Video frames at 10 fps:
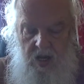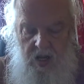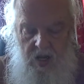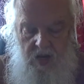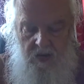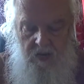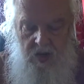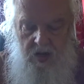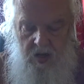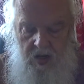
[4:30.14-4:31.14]

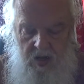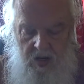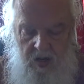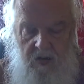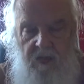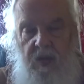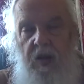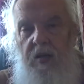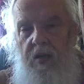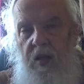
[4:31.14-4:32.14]
on
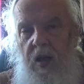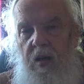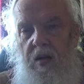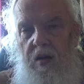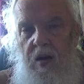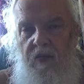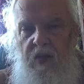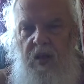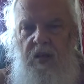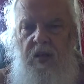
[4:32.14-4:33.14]
Netflix.
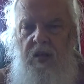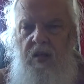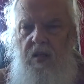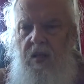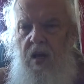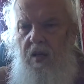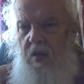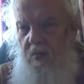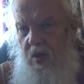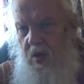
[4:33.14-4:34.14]
This is a
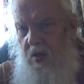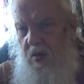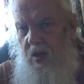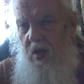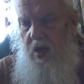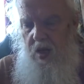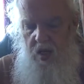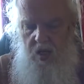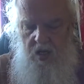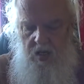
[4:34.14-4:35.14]
documentary.
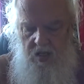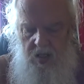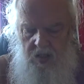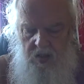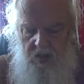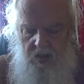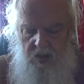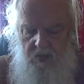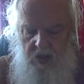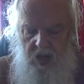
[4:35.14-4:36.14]
This has to
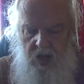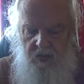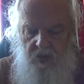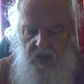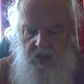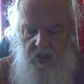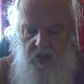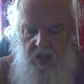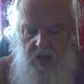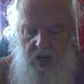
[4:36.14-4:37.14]
do with
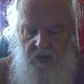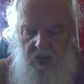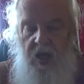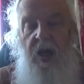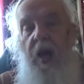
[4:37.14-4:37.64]
Affleck